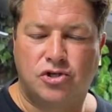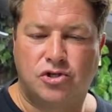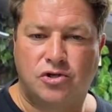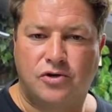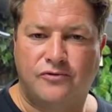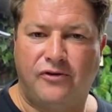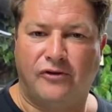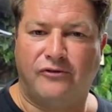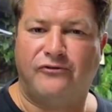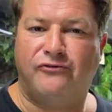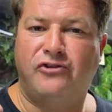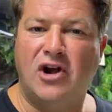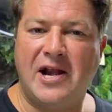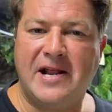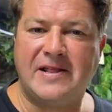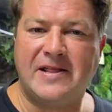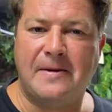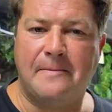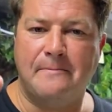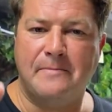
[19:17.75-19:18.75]

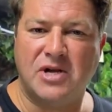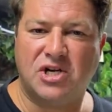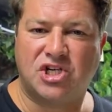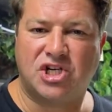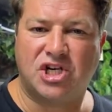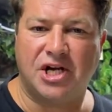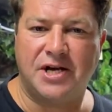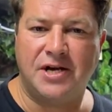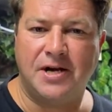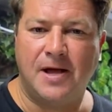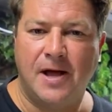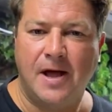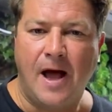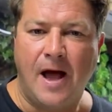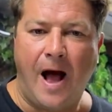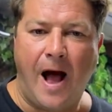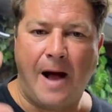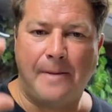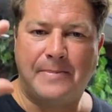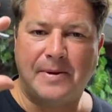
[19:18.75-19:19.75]
fulfilling the mission
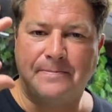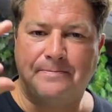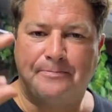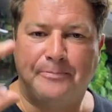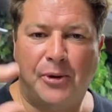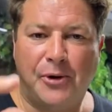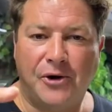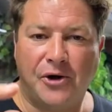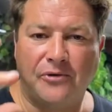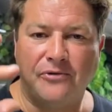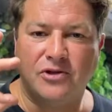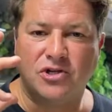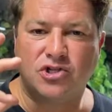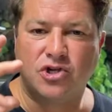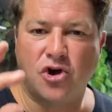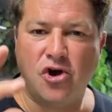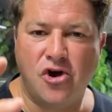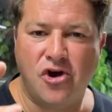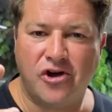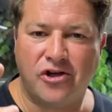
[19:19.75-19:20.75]
I've been put on this
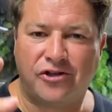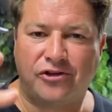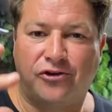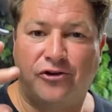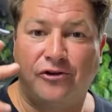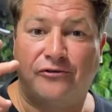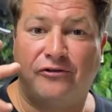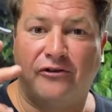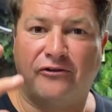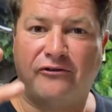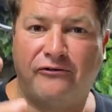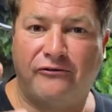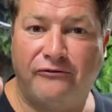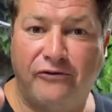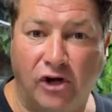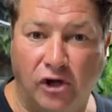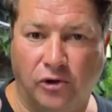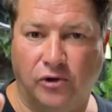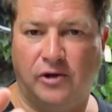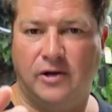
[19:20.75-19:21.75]
earth to
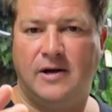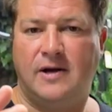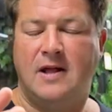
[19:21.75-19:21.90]
fulfill.